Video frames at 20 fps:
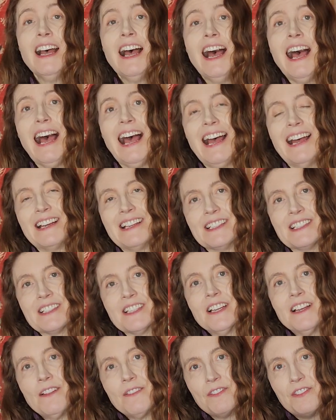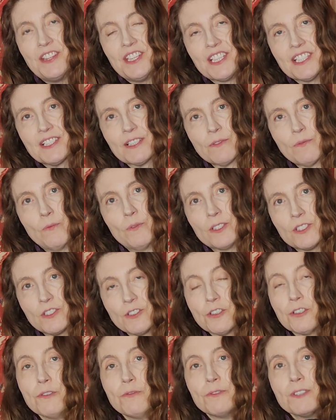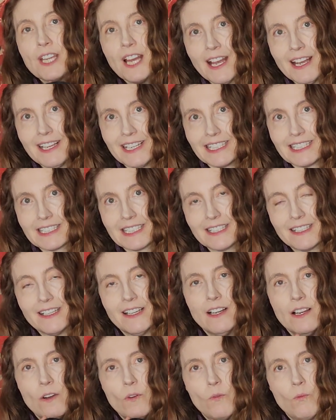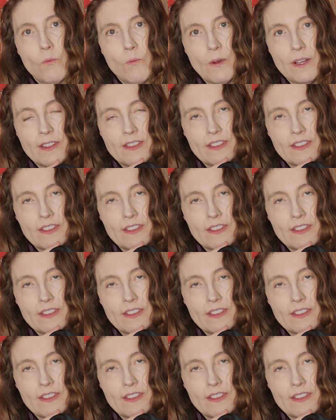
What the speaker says: and this was too tight with